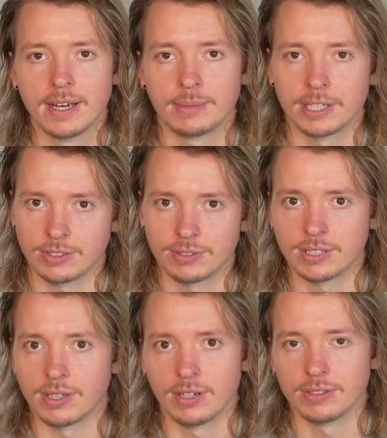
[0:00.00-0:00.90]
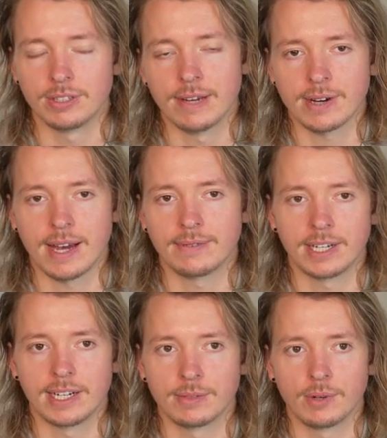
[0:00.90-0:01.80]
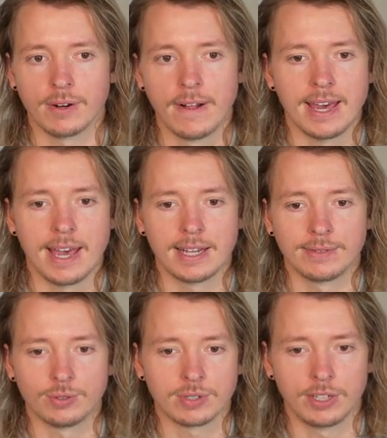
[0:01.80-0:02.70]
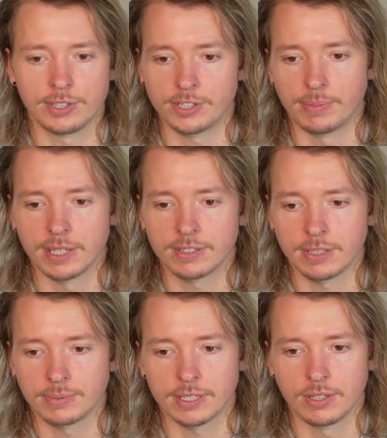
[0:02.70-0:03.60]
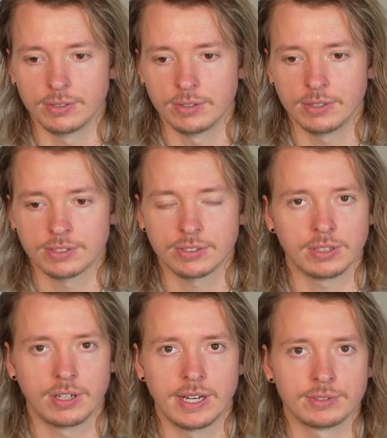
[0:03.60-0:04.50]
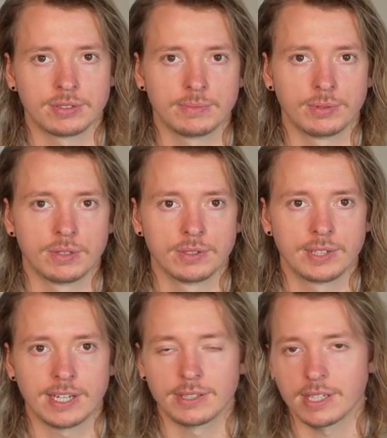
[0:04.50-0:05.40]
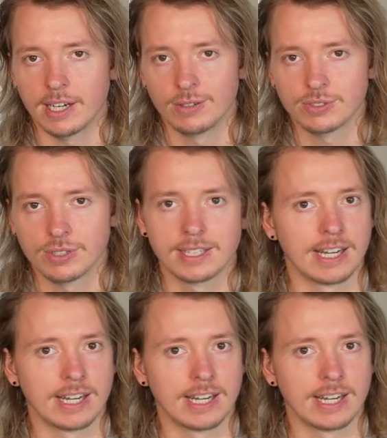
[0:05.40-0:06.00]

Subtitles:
But as you're an adult, you never have that anymore. And if you called all your buddies up like, yo, dude, let's just all have a sleepover, lay on the couch.